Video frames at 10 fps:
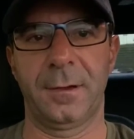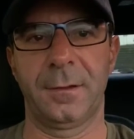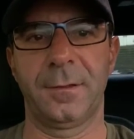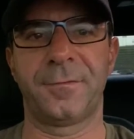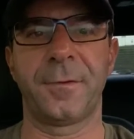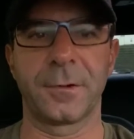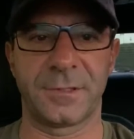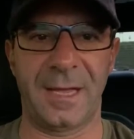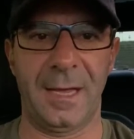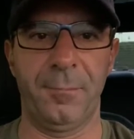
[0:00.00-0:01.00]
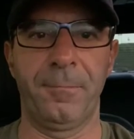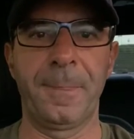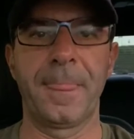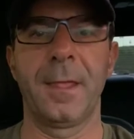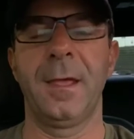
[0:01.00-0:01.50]
the first time
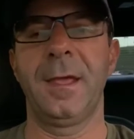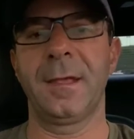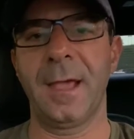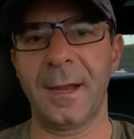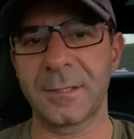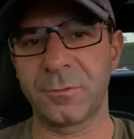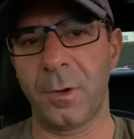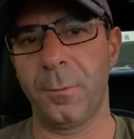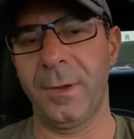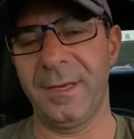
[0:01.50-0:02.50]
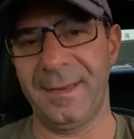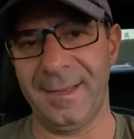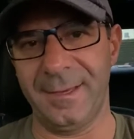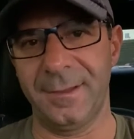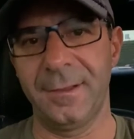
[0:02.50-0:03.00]
and get us what we
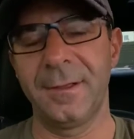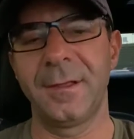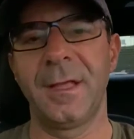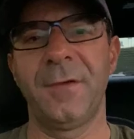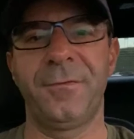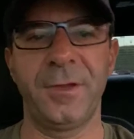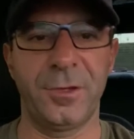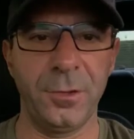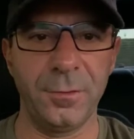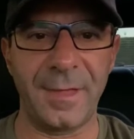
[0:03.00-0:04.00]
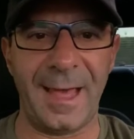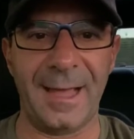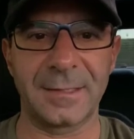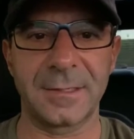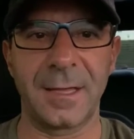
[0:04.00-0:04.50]
need if you do
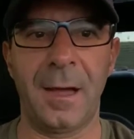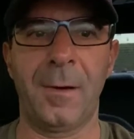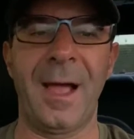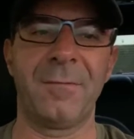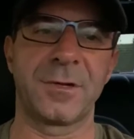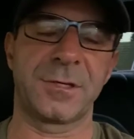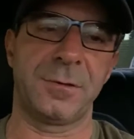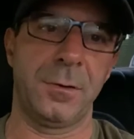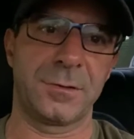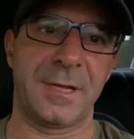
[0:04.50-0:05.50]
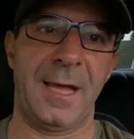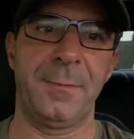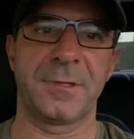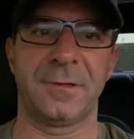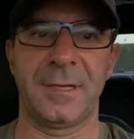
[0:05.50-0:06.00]
that, our average close
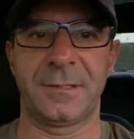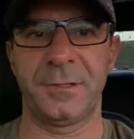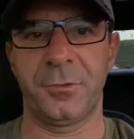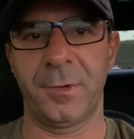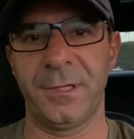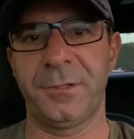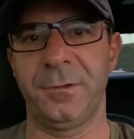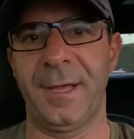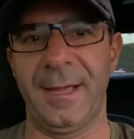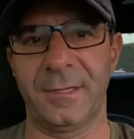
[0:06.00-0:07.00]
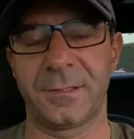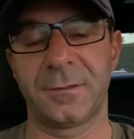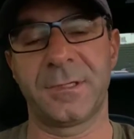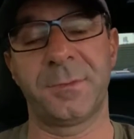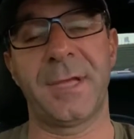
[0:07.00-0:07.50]
time is less than 22 days,
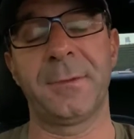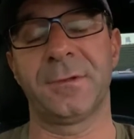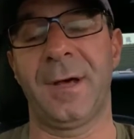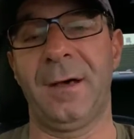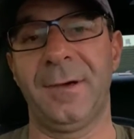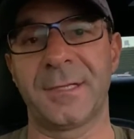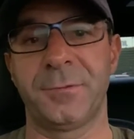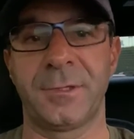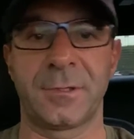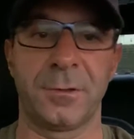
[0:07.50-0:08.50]
sometimes a lot less. We just